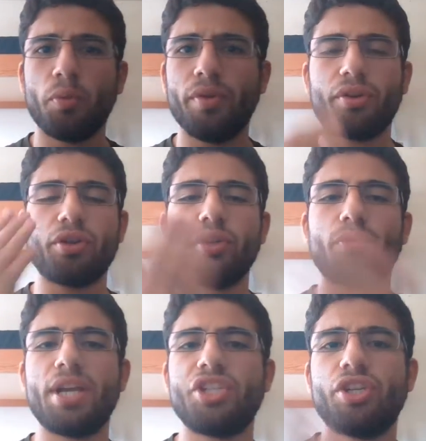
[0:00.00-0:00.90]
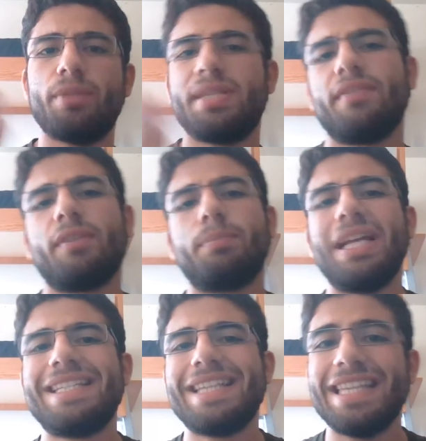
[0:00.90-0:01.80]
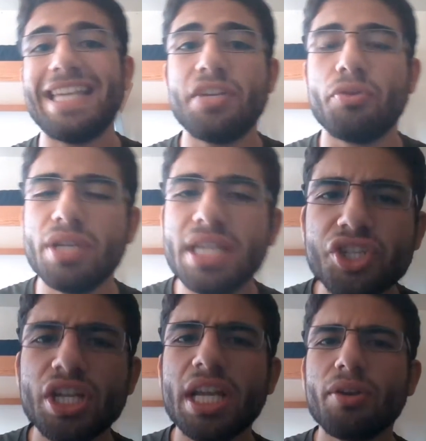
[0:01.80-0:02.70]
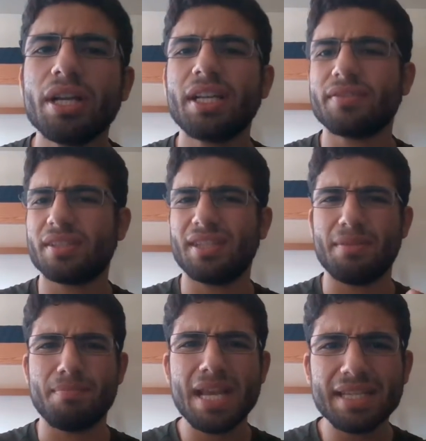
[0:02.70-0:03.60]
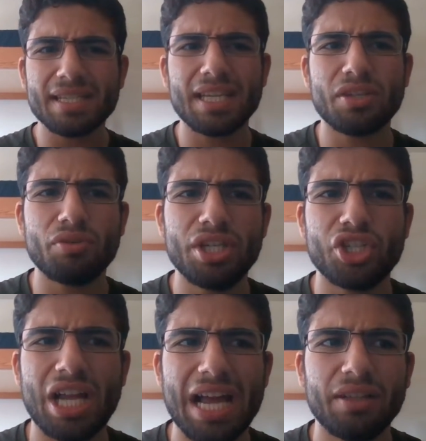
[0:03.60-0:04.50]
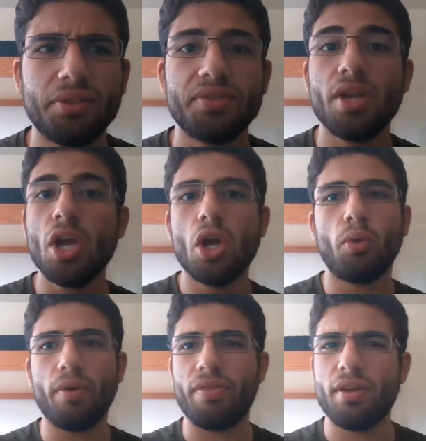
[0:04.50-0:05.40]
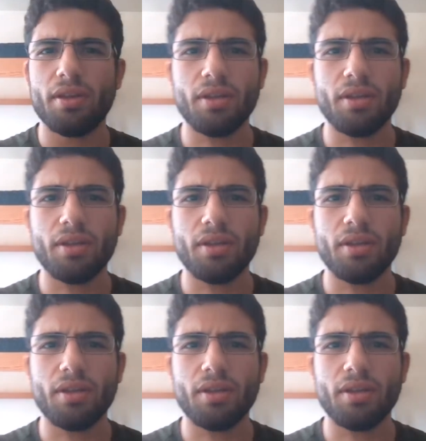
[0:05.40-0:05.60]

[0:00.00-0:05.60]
with our Eurasian and Pacific plates in the Indonesian area gives us the amazing Indonesian islands with